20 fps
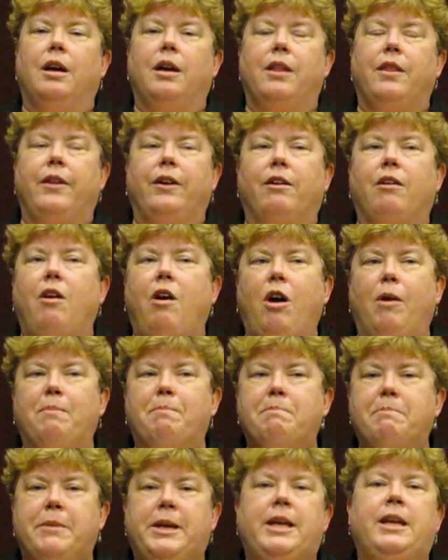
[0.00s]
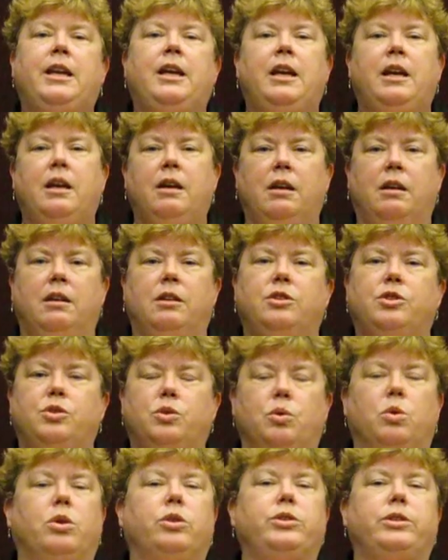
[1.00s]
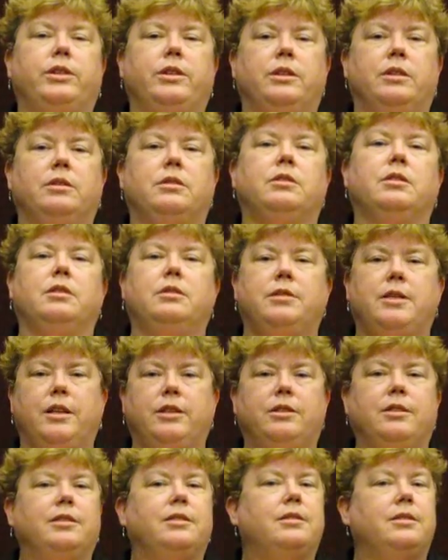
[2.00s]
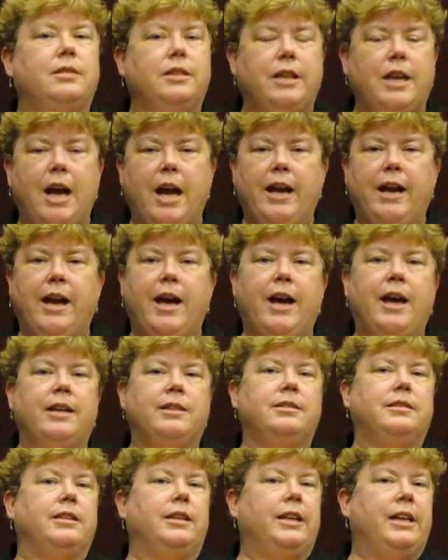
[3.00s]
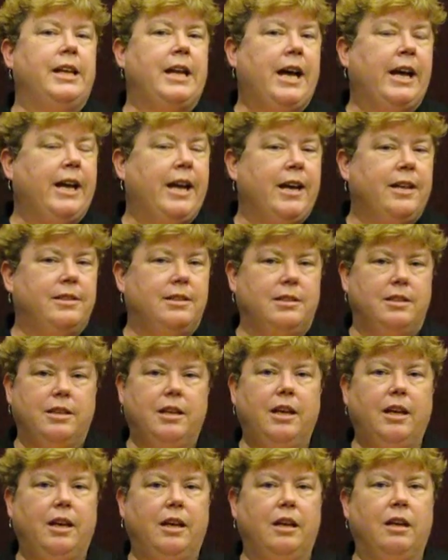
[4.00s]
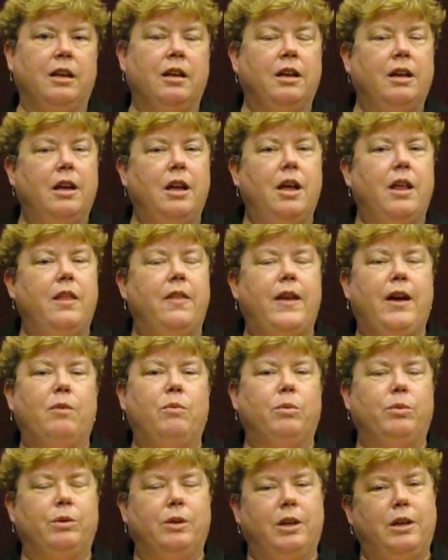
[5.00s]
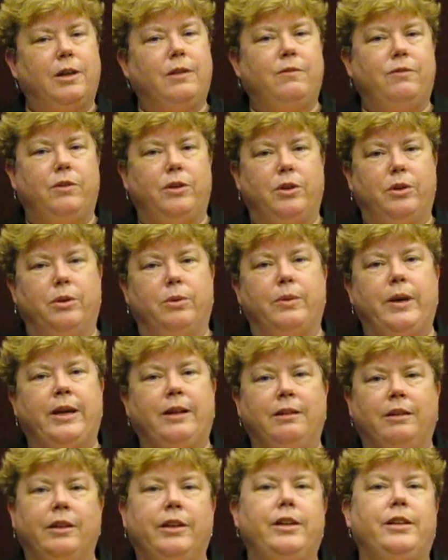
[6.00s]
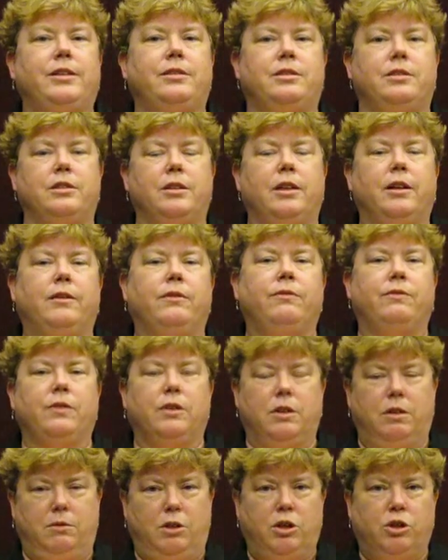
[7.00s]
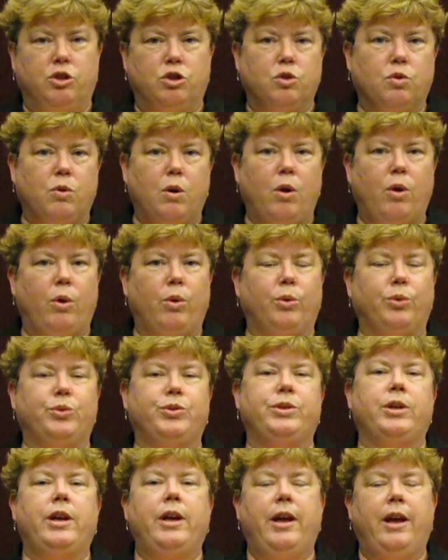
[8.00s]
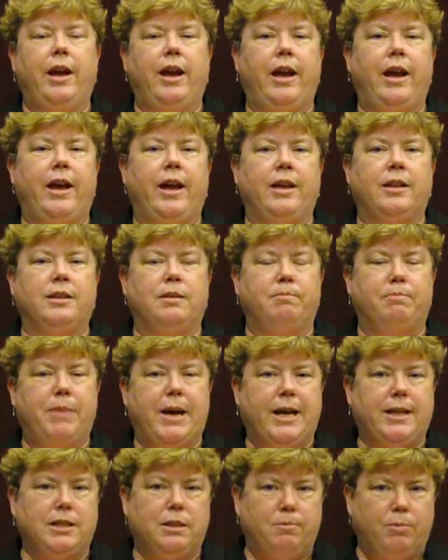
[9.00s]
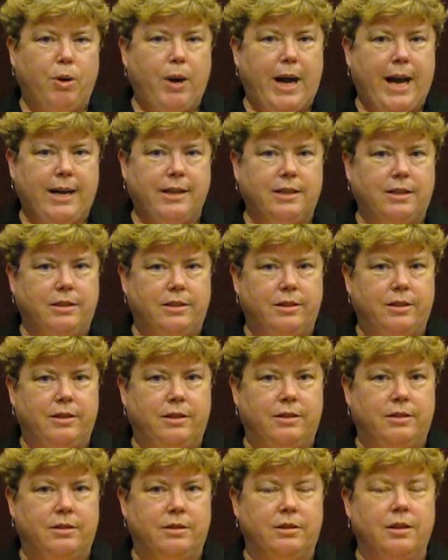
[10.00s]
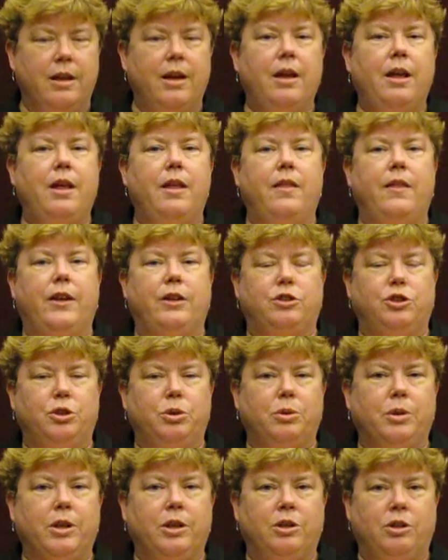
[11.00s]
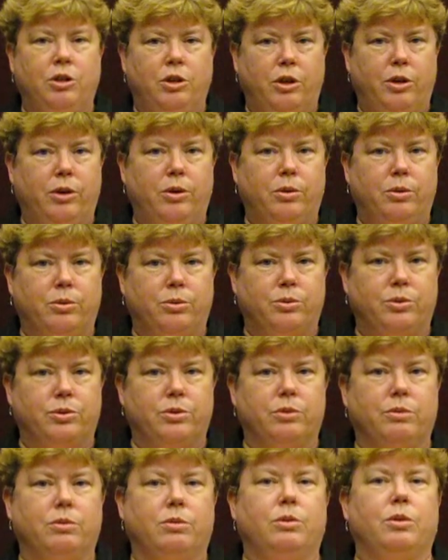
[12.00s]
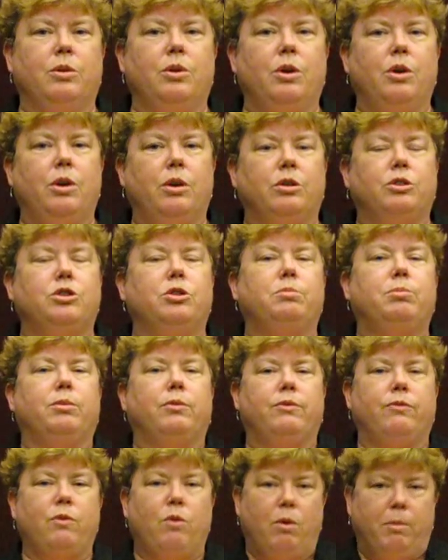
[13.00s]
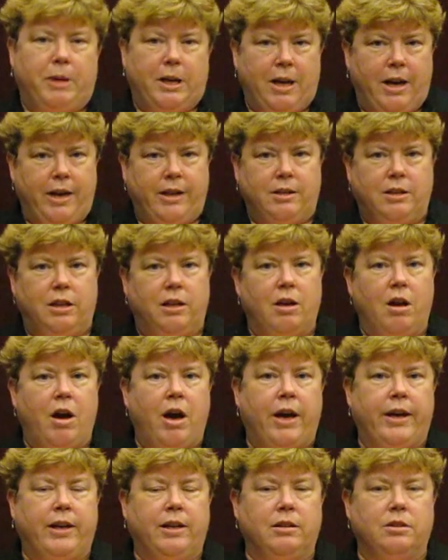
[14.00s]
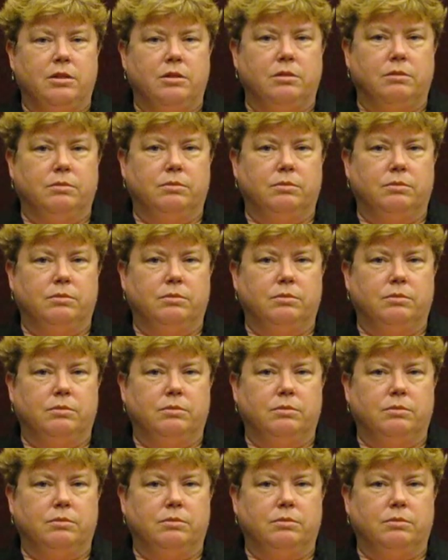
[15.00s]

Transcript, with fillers: There are many sources, such as CIS, NIST, that will give you a list of controls and best practices that you can use to perform an IT audit.